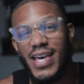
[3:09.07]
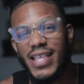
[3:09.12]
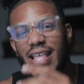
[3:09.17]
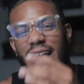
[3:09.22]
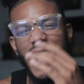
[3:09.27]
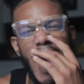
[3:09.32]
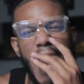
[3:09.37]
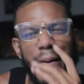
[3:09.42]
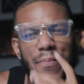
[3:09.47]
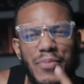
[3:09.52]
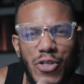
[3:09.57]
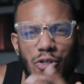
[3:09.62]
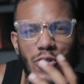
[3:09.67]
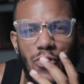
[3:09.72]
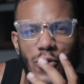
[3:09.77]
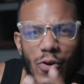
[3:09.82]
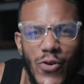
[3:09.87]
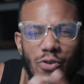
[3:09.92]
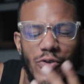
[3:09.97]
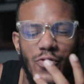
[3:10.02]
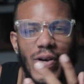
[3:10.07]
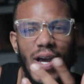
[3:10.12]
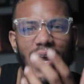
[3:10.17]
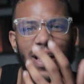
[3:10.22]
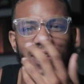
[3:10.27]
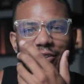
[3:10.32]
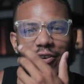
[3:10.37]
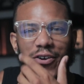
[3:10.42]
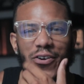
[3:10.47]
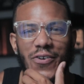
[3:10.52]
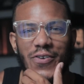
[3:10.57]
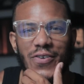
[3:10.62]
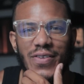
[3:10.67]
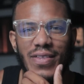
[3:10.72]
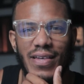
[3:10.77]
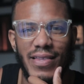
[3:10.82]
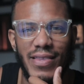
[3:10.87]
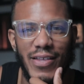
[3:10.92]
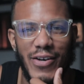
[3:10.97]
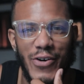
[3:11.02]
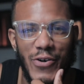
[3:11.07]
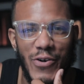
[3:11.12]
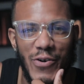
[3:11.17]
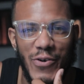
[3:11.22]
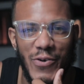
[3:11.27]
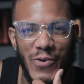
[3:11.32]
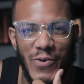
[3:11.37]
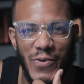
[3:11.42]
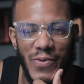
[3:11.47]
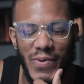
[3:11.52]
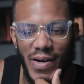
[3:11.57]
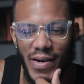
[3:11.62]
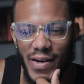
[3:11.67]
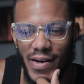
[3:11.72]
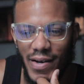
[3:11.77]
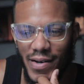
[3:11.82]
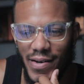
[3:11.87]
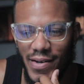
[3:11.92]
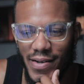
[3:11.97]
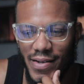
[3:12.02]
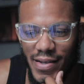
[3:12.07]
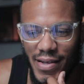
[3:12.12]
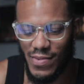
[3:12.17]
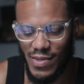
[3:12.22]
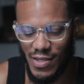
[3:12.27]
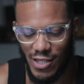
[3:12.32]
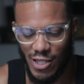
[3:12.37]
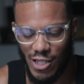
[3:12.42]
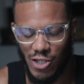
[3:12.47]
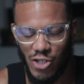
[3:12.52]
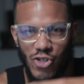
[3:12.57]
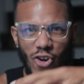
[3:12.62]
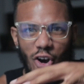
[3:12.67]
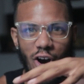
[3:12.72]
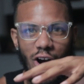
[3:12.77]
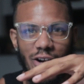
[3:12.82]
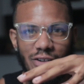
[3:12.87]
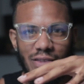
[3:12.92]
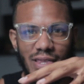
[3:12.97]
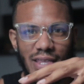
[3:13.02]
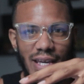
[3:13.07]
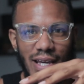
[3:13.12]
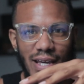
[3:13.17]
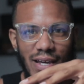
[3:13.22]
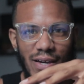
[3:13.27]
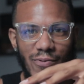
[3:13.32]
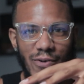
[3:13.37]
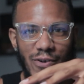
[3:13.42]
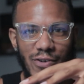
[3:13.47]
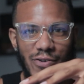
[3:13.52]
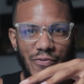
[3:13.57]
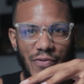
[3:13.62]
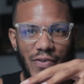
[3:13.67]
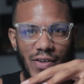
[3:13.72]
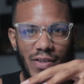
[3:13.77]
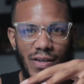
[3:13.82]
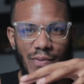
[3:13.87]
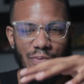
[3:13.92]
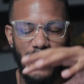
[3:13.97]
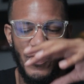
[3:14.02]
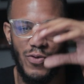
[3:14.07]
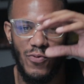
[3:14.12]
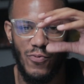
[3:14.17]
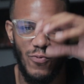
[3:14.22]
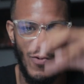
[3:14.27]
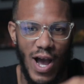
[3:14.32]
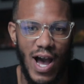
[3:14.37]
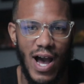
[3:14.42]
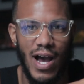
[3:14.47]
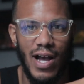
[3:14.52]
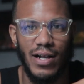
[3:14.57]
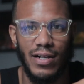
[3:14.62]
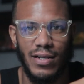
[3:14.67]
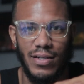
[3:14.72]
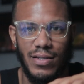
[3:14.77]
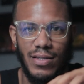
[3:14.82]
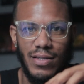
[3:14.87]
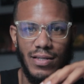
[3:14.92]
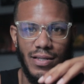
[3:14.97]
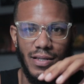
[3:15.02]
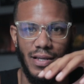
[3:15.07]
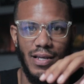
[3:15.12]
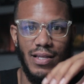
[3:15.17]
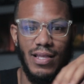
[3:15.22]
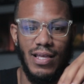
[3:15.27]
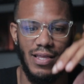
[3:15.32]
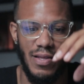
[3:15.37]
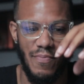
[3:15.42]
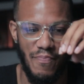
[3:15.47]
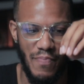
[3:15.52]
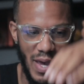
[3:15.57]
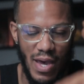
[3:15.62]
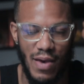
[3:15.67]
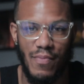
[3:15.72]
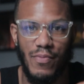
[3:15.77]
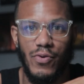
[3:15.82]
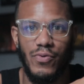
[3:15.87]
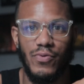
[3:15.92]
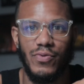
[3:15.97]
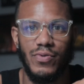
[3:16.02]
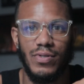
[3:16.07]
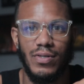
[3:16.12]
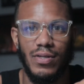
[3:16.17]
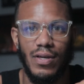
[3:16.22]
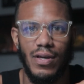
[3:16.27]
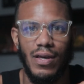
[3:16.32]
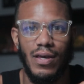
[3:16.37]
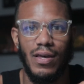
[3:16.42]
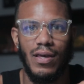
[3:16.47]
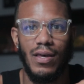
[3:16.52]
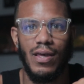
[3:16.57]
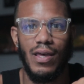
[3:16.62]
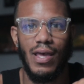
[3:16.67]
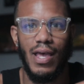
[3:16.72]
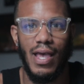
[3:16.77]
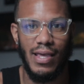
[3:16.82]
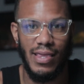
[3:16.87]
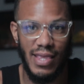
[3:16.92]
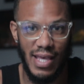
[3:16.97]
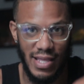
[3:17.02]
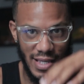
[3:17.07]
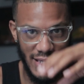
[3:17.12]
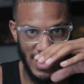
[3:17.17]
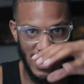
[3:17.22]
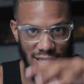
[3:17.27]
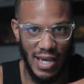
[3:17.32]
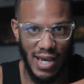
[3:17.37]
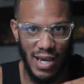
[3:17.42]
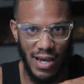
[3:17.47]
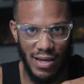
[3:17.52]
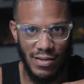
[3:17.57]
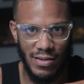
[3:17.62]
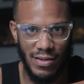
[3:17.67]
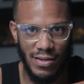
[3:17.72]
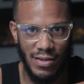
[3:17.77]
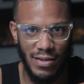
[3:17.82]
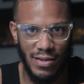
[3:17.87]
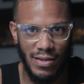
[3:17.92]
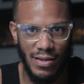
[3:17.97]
Like, I'm sure you guys heard of the whole, the jar thing where you fill it up with the rocks and then the pebbles and then the sand.